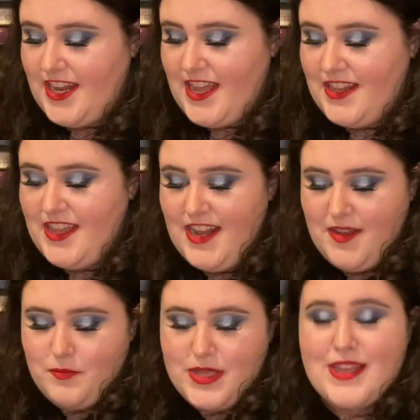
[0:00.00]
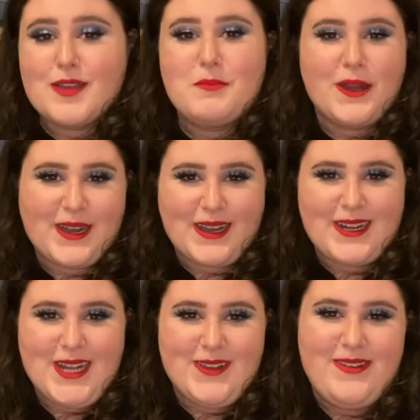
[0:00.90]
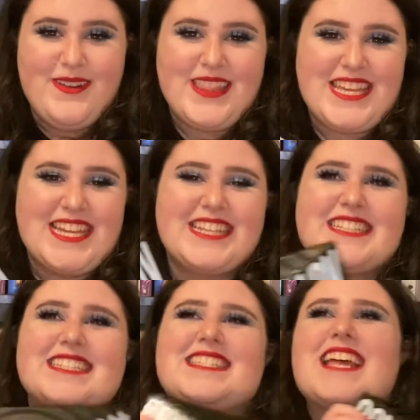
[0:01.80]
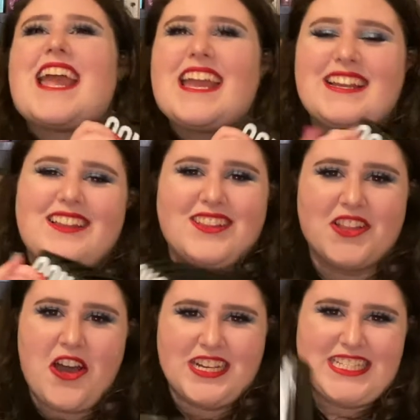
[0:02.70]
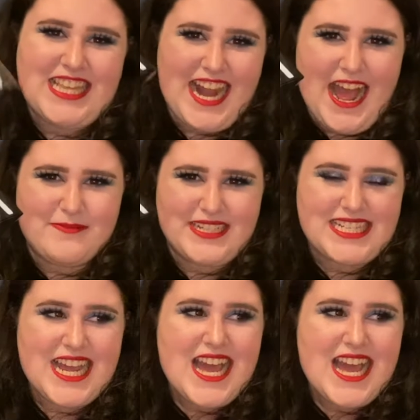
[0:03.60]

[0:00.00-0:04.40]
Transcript: And then being a part of the insane launch that happened.